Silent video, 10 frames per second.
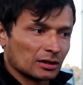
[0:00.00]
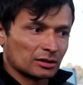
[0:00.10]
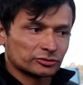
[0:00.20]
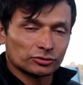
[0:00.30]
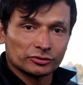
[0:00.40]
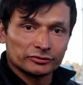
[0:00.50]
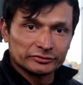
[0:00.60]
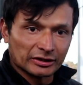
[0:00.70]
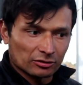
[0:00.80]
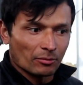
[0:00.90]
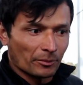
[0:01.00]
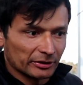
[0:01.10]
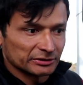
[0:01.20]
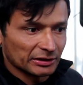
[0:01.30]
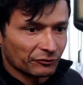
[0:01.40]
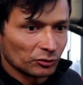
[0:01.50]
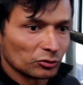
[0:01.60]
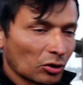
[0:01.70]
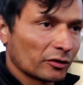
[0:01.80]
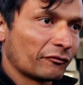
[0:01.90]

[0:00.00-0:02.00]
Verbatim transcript: Uh, so their components. If you know,